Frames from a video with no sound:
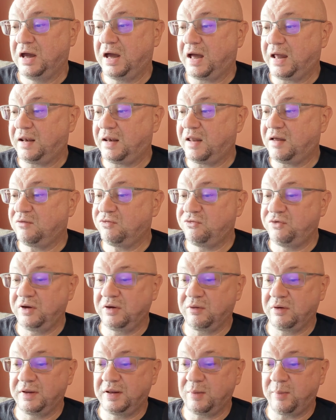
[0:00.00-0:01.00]
I love
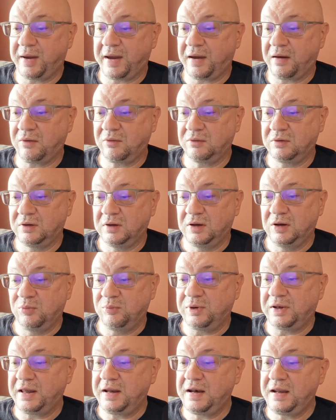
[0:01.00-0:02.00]
figuring them out,
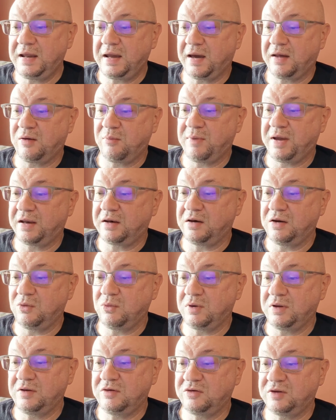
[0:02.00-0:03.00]
planning how to make new
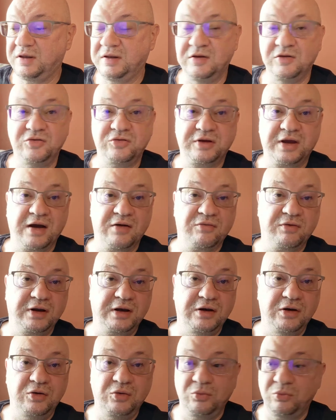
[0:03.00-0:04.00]
ones, and
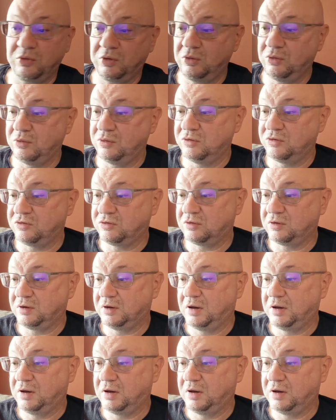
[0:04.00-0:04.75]
discovering new runes.